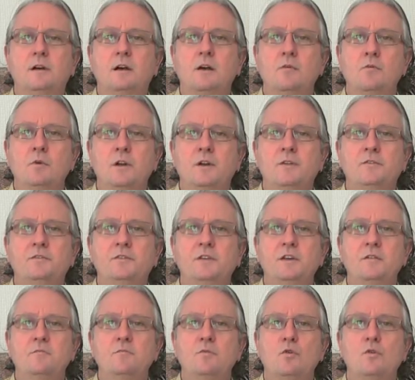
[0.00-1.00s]
I want to see
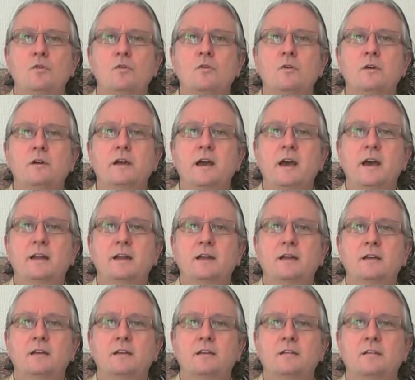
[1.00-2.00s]
it more organic.